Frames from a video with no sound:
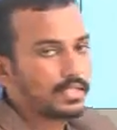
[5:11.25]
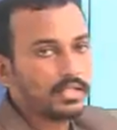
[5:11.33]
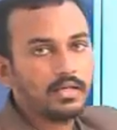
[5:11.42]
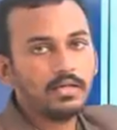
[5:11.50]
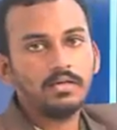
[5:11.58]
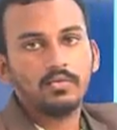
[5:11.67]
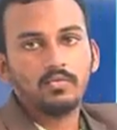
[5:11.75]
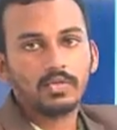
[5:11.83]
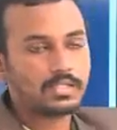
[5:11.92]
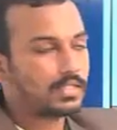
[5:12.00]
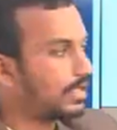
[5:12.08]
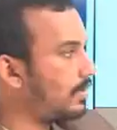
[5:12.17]
original load
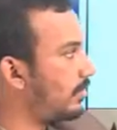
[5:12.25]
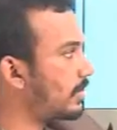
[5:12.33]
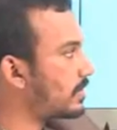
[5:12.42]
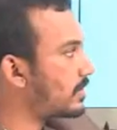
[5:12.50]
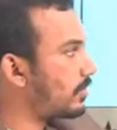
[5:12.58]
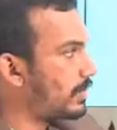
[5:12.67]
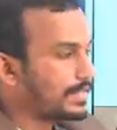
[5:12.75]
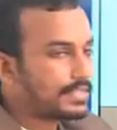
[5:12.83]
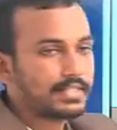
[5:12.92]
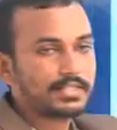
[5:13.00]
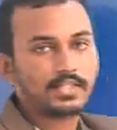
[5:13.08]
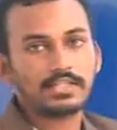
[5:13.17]
is known as
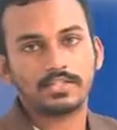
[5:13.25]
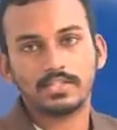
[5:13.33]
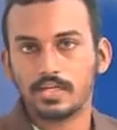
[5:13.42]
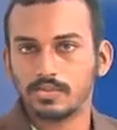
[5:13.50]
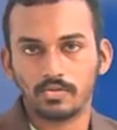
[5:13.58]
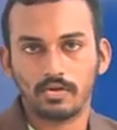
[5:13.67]
surcharge load.